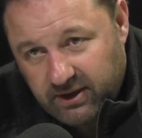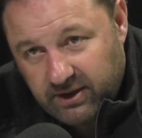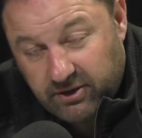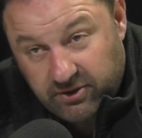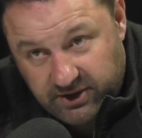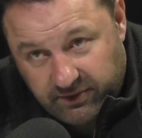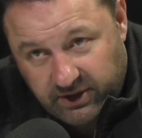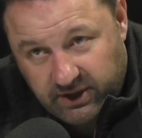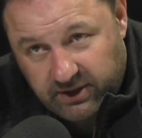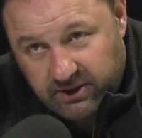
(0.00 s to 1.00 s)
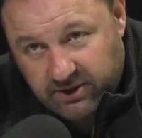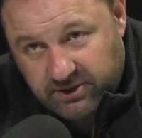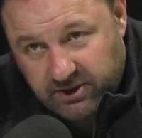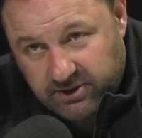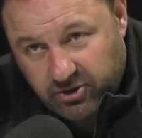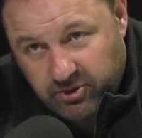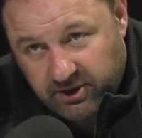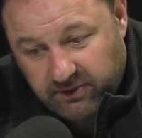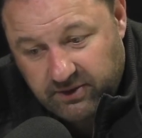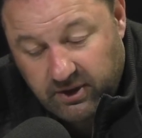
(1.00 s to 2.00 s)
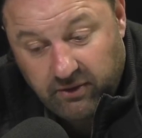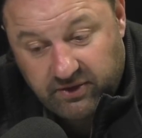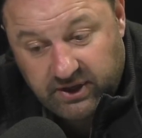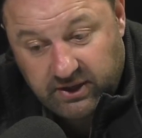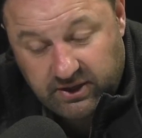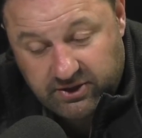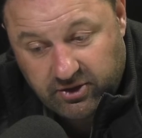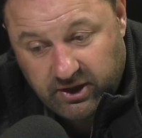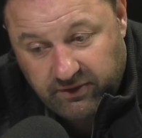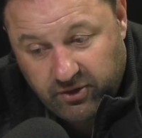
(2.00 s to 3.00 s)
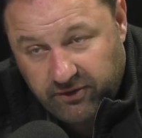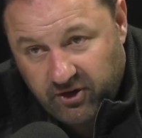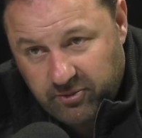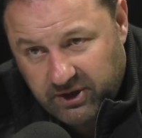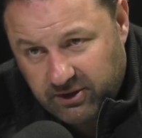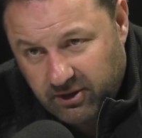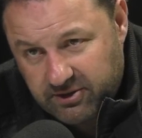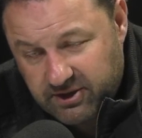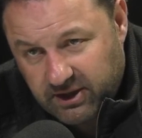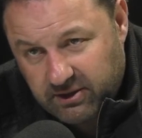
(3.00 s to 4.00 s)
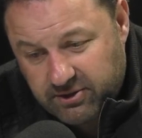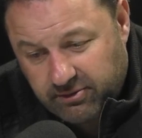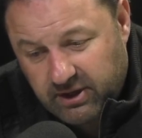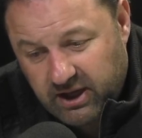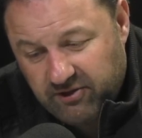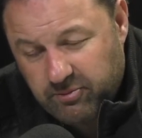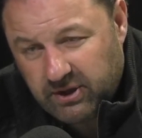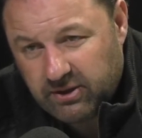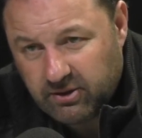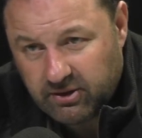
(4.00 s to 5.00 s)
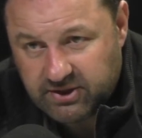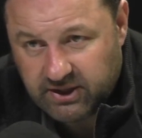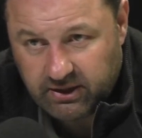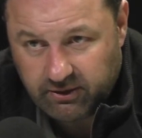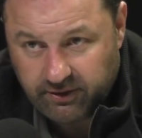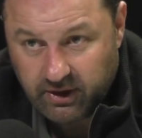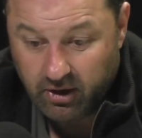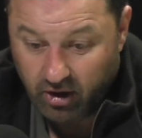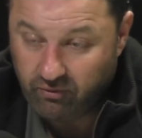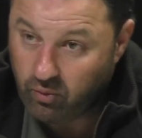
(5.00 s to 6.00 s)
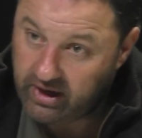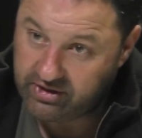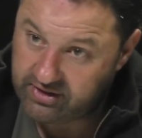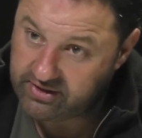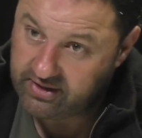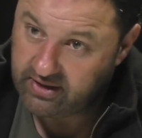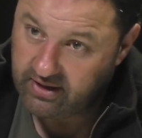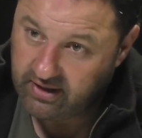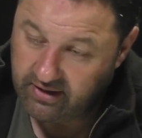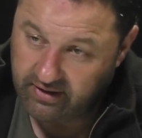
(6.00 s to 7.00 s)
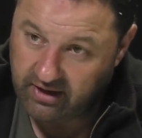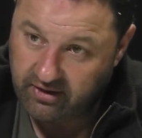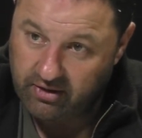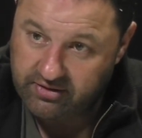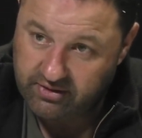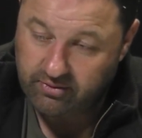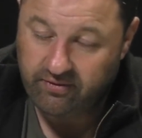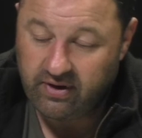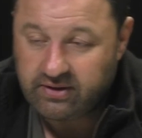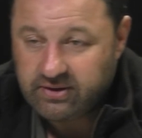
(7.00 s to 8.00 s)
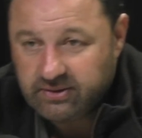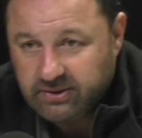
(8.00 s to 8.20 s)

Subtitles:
They do this every year. It's cumulative. Over 10 years, you could have $35 billion in there. It's $3.5 billion a year of wages that goes into a fund.